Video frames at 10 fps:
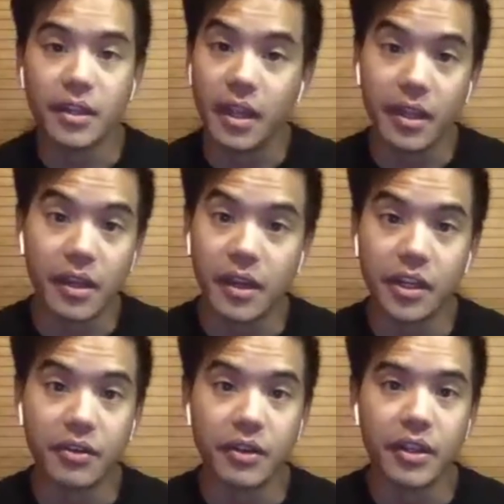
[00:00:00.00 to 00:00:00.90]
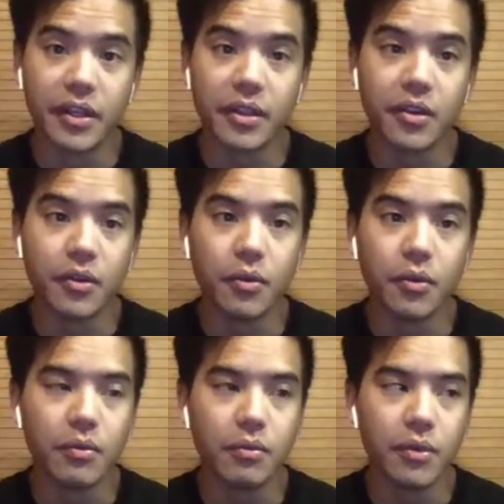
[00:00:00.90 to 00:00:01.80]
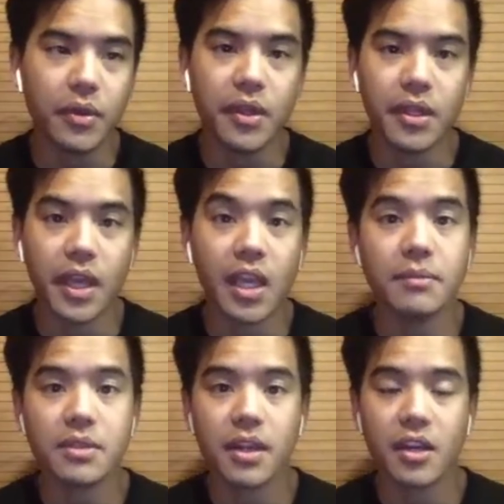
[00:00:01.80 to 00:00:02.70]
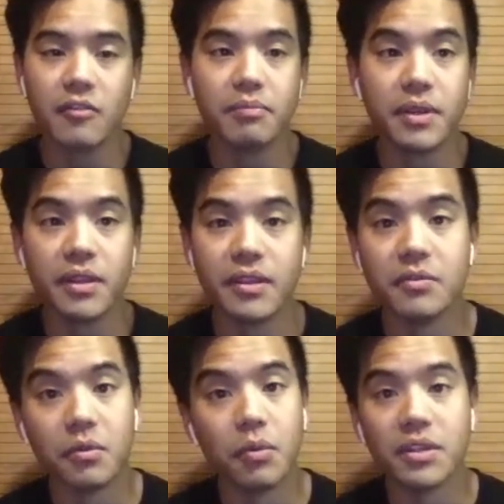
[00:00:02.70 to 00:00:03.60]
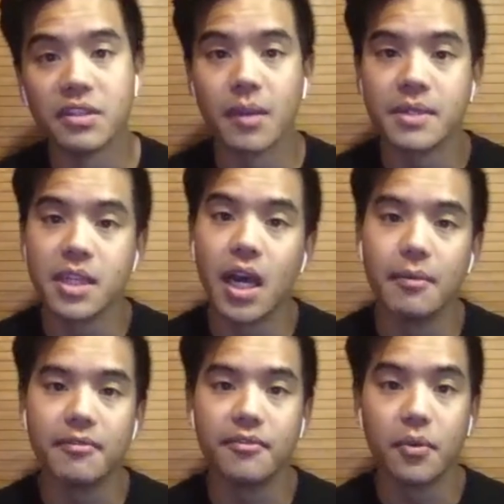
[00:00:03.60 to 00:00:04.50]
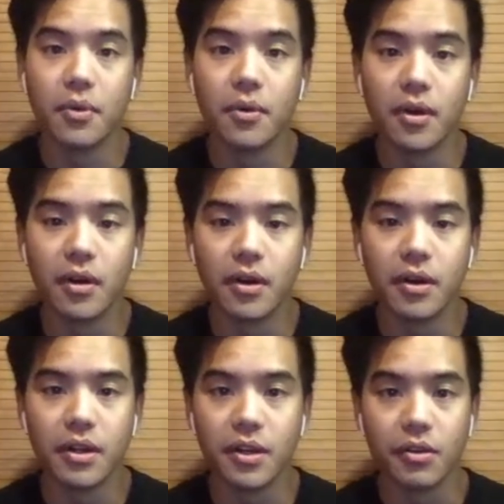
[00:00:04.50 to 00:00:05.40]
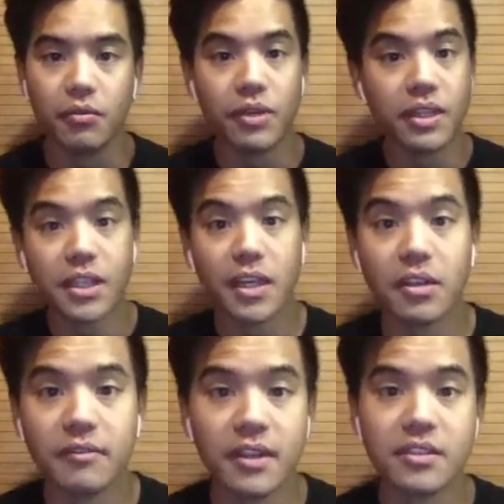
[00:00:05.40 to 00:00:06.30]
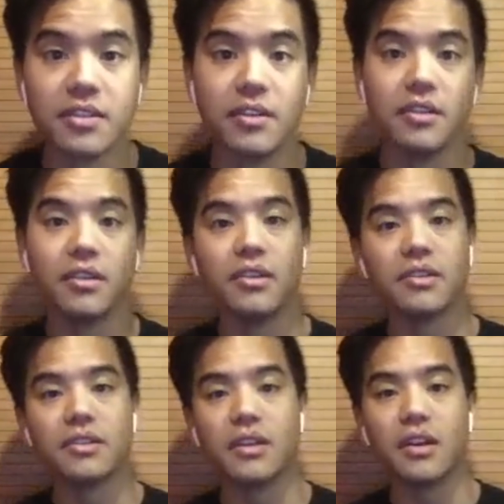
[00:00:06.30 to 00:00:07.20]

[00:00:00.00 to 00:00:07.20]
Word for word: yeah, and I agree. Like you know, we aim to kind of be the, the one-stop shop for you know retail investors,